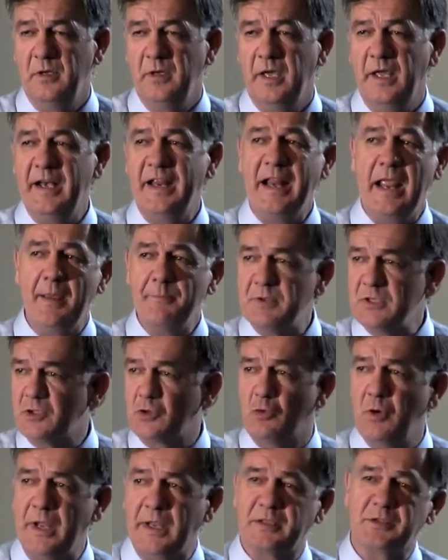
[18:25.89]
And it happens
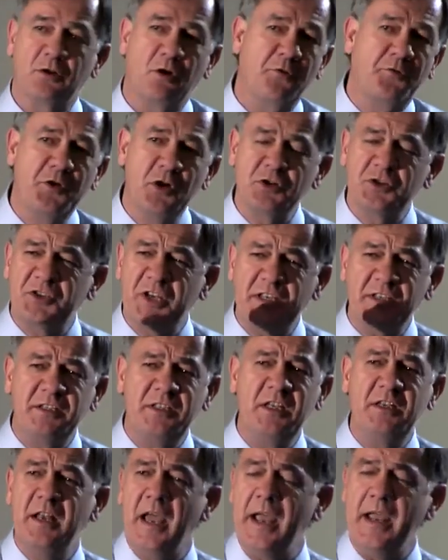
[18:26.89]
quick. So if you're
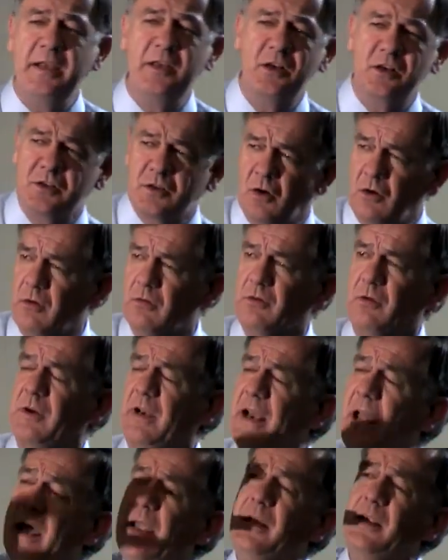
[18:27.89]
69 years old or
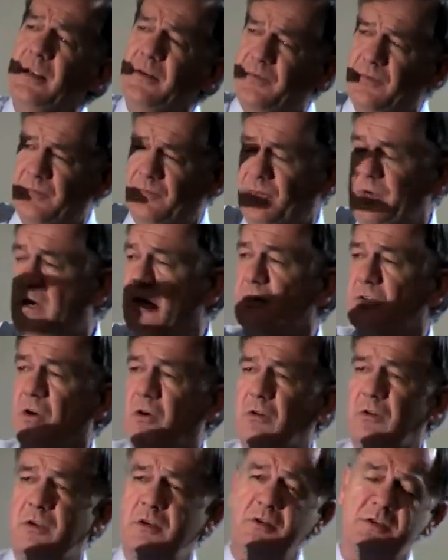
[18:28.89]
90 years
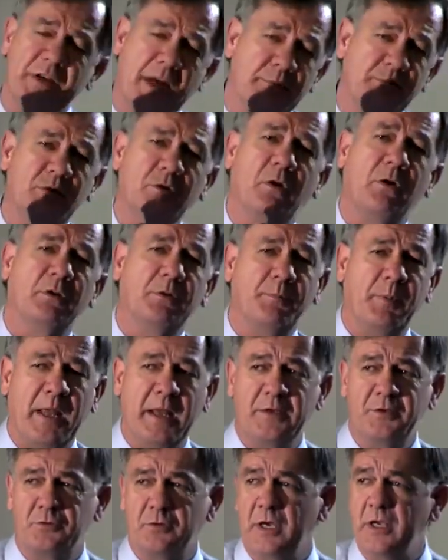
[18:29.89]
old and you say, I'm too old to
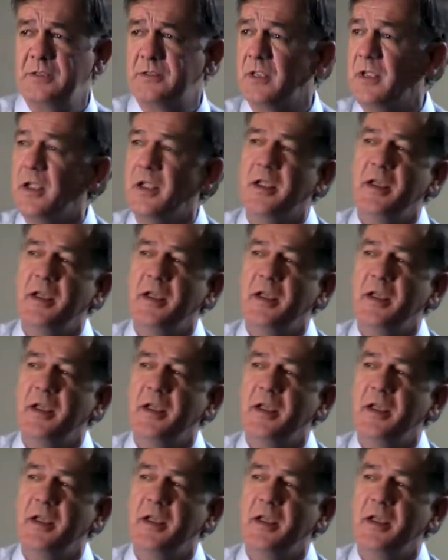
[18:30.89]
plant trees,